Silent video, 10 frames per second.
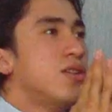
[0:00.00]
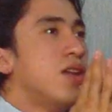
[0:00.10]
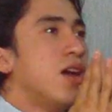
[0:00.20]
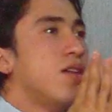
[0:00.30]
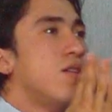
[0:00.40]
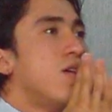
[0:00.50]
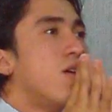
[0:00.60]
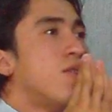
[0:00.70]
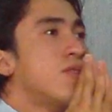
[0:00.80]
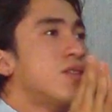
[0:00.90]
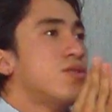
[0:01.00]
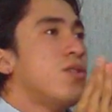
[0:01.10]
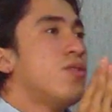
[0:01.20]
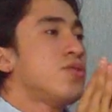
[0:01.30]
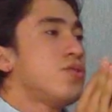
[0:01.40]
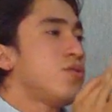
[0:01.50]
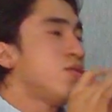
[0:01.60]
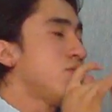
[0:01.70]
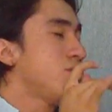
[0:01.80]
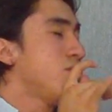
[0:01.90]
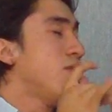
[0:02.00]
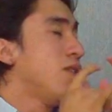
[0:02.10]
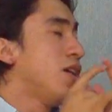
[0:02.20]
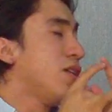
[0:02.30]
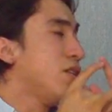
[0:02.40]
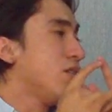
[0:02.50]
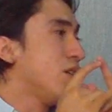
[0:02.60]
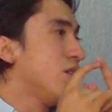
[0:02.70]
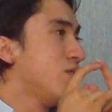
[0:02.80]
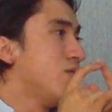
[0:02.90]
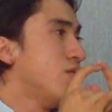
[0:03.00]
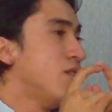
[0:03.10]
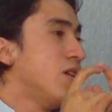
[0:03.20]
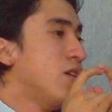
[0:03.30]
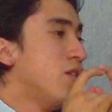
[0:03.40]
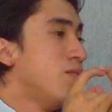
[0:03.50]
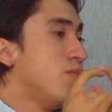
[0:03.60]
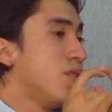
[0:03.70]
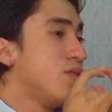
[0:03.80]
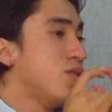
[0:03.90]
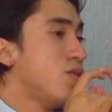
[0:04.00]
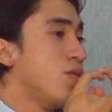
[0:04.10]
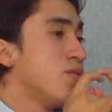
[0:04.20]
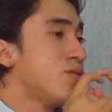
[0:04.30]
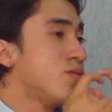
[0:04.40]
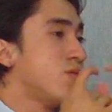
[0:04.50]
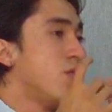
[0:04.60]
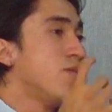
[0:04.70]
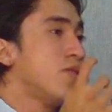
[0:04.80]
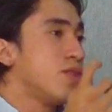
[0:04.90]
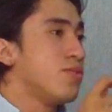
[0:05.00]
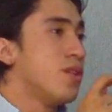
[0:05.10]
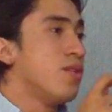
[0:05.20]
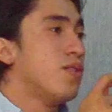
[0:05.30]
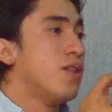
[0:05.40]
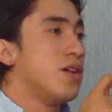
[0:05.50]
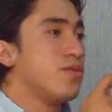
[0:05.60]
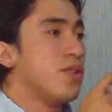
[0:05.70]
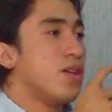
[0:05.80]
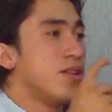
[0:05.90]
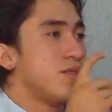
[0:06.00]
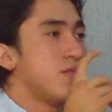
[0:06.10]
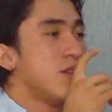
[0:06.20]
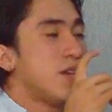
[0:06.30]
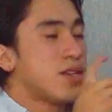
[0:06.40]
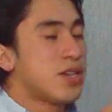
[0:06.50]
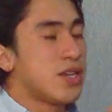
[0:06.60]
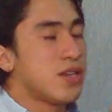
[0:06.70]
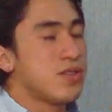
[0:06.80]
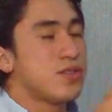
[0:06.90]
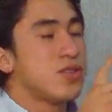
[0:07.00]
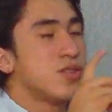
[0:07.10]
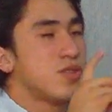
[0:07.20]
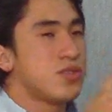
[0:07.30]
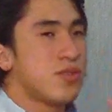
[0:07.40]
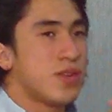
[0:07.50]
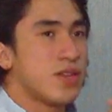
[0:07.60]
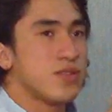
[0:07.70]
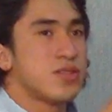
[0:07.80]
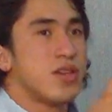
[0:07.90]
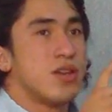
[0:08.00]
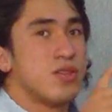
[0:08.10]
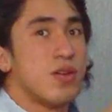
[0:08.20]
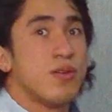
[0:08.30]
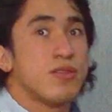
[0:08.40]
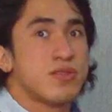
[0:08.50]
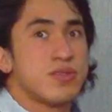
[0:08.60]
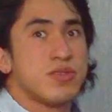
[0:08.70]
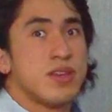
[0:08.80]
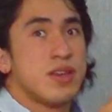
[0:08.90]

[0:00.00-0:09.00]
not only those who use online education, but those who don't as well as kids, students, adults,